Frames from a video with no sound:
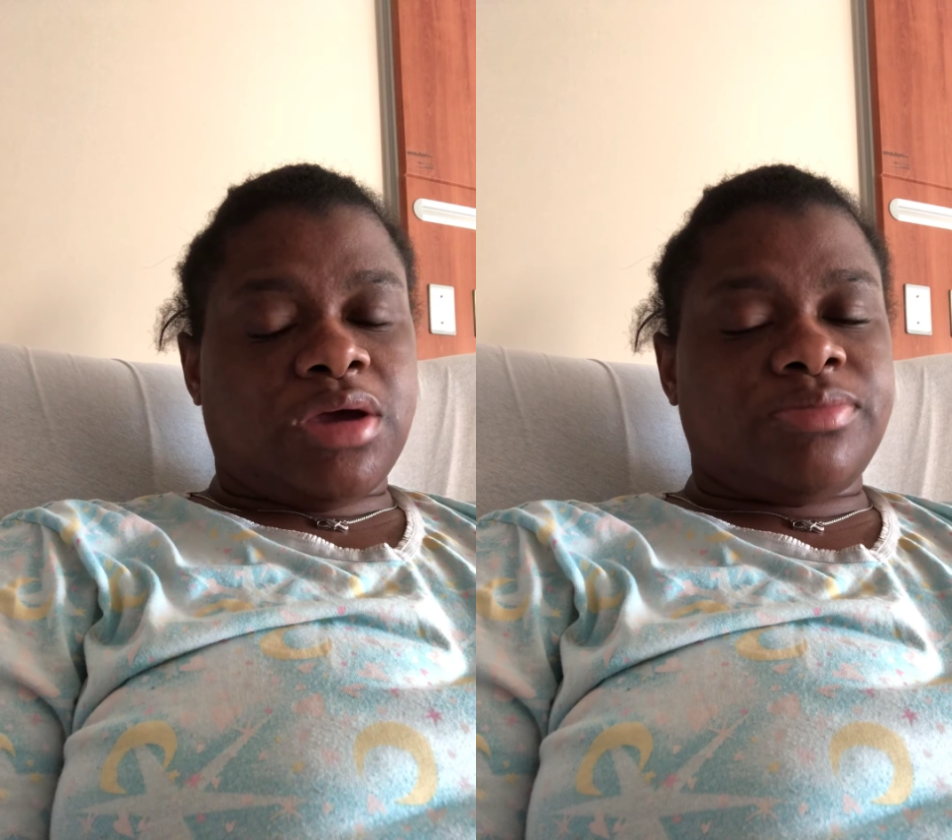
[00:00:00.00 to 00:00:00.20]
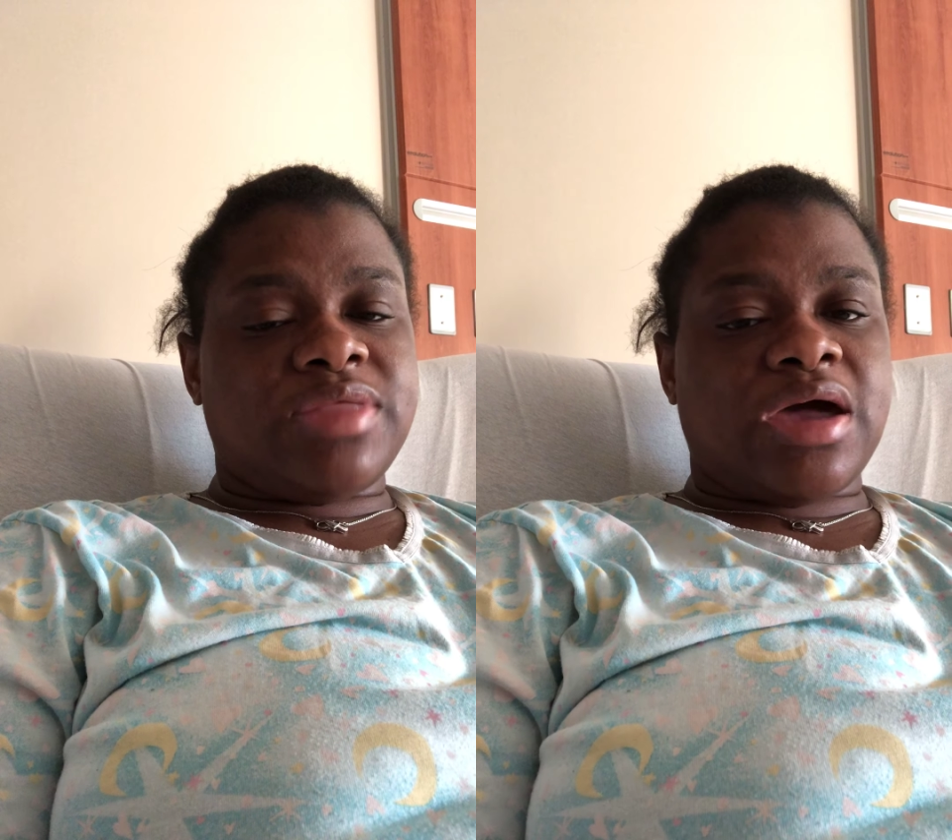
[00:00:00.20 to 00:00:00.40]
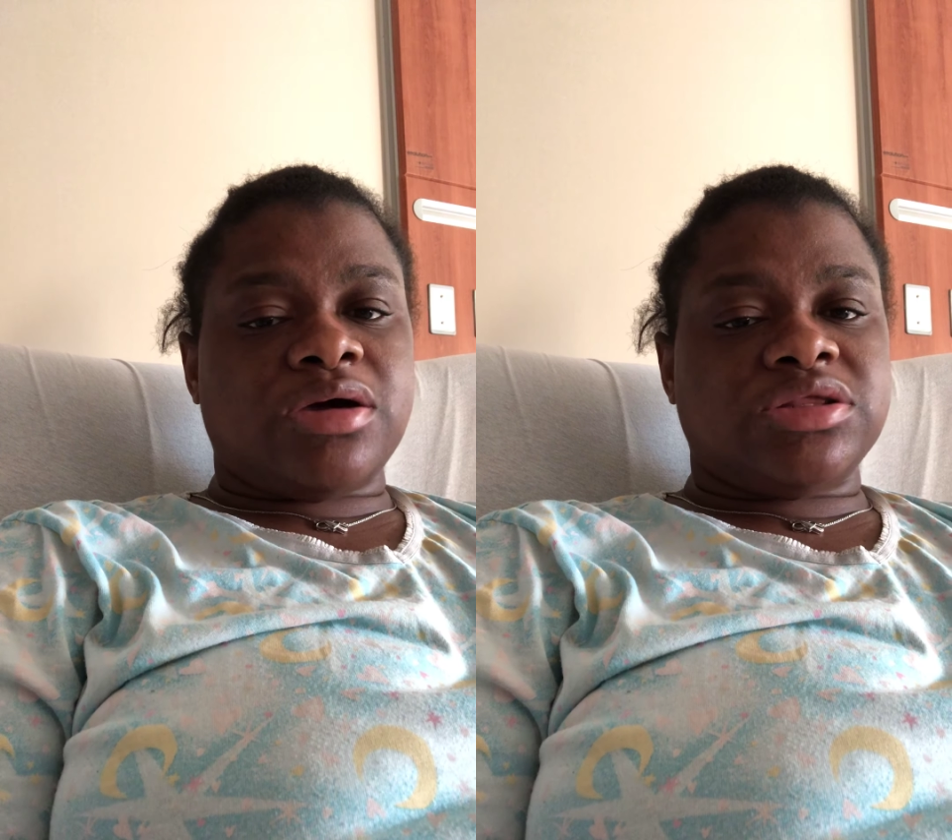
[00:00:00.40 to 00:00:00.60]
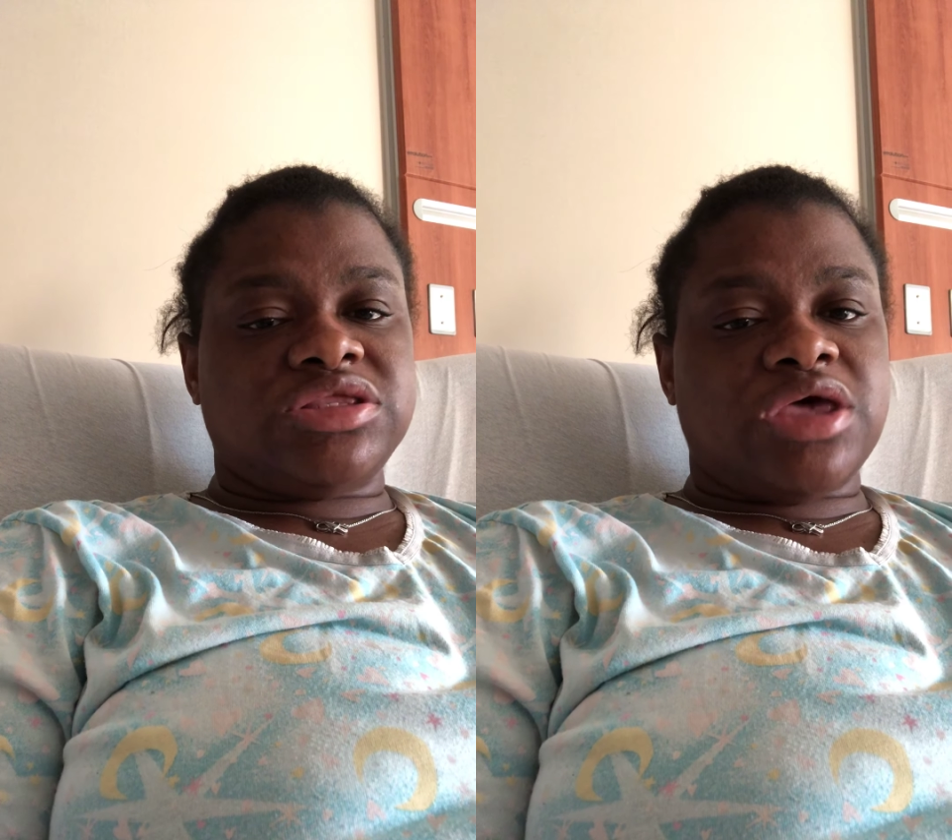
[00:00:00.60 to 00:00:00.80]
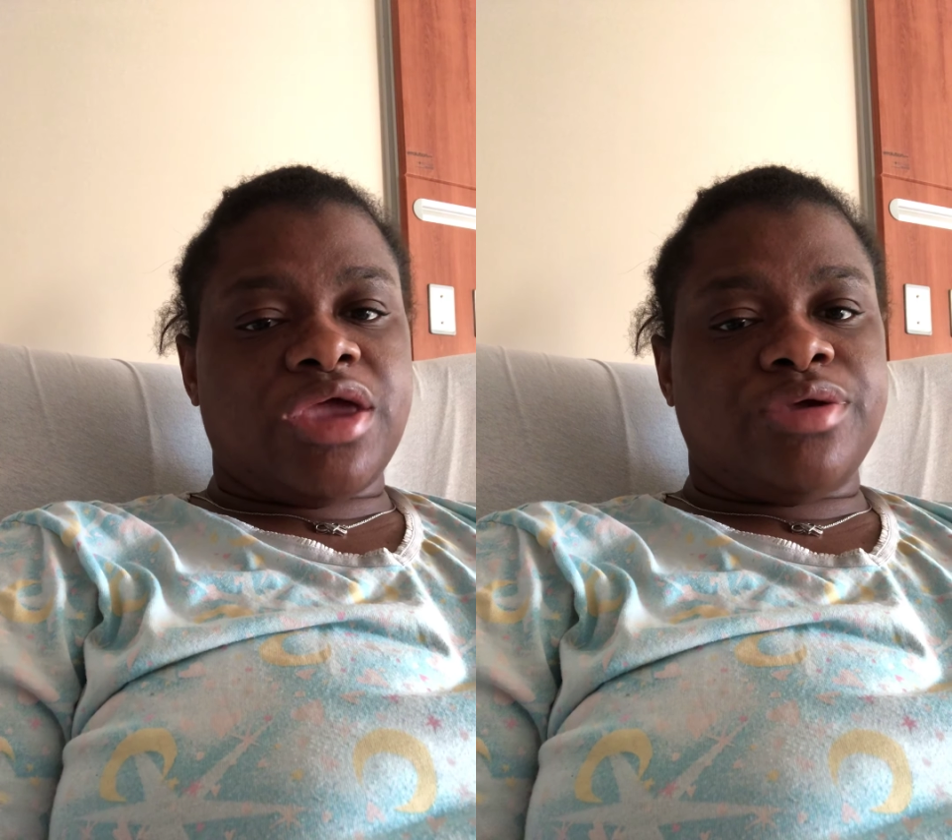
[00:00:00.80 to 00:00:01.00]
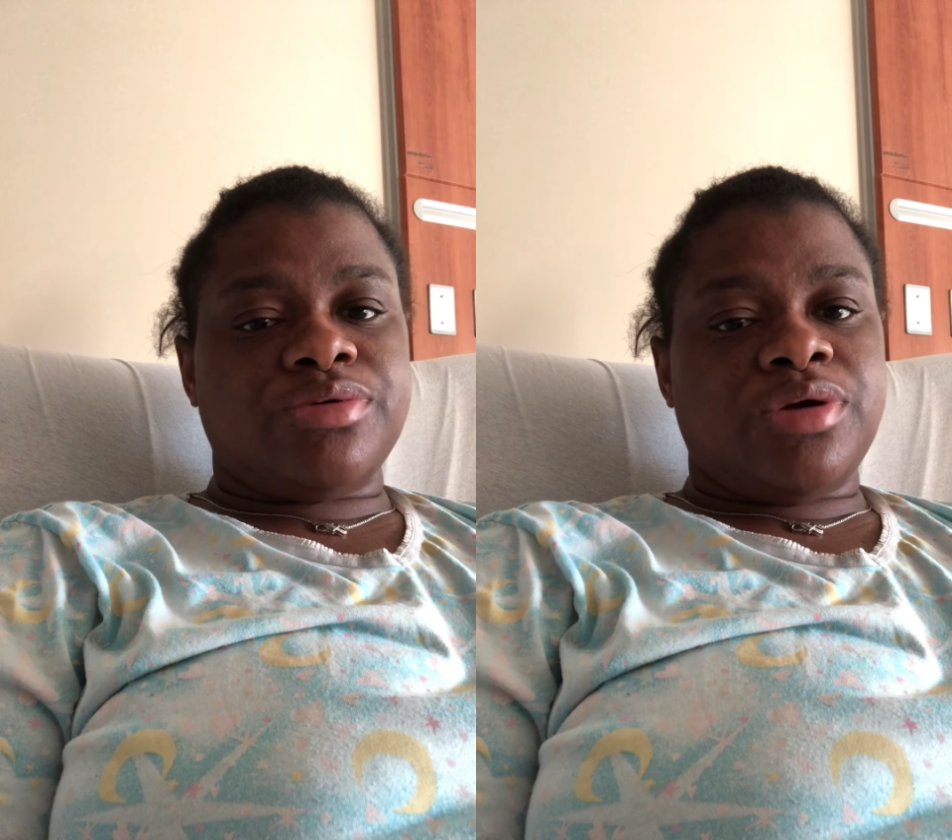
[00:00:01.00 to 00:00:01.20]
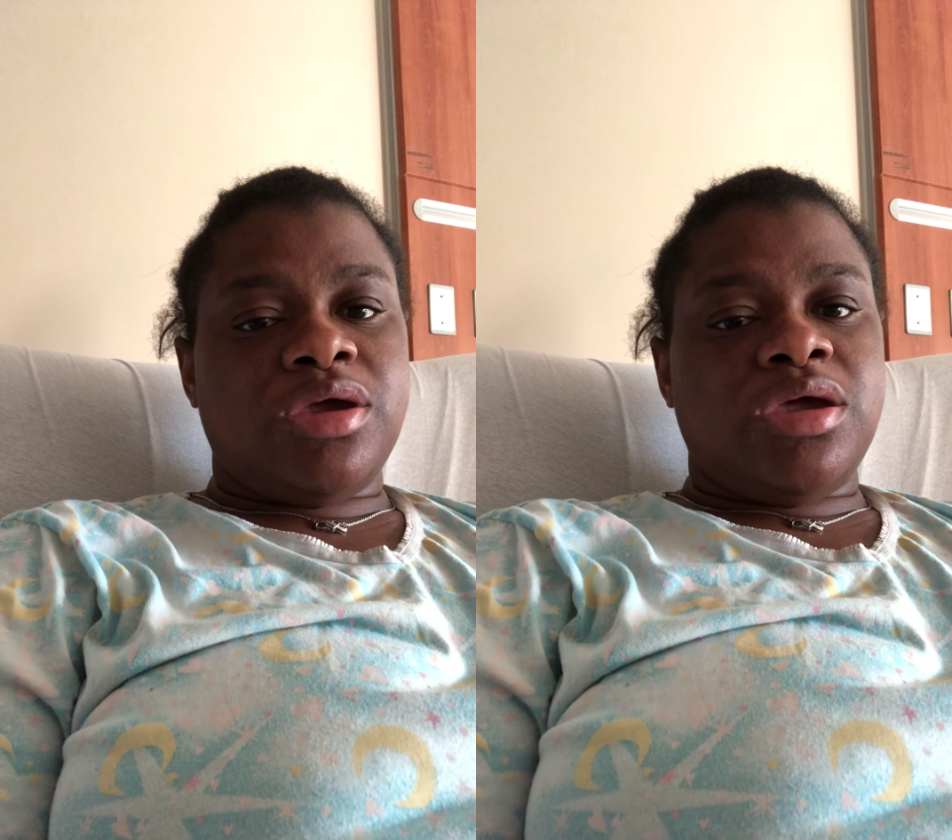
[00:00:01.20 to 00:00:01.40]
I'm not going to tell you